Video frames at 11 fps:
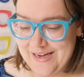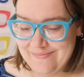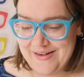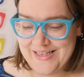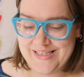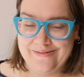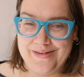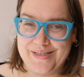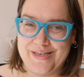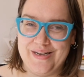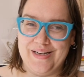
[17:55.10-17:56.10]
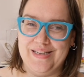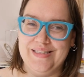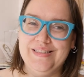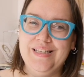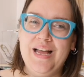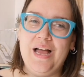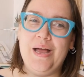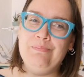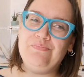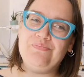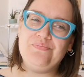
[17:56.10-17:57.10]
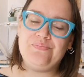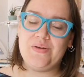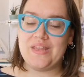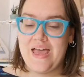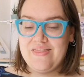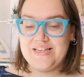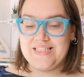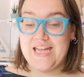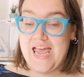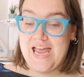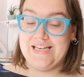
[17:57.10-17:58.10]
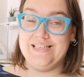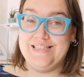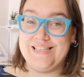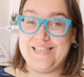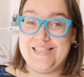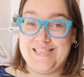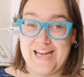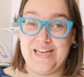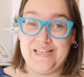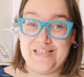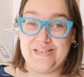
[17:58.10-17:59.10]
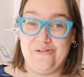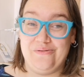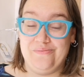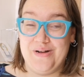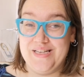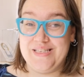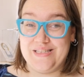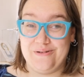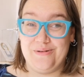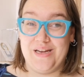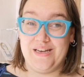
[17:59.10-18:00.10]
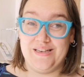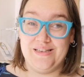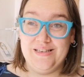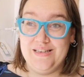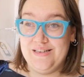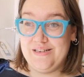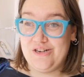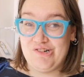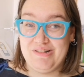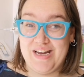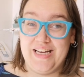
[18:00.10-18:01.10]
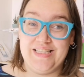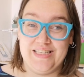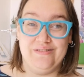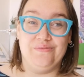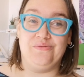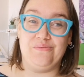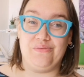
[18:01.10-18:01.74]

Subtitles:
in my sewing journey. But they're the 10 states of my sewing creative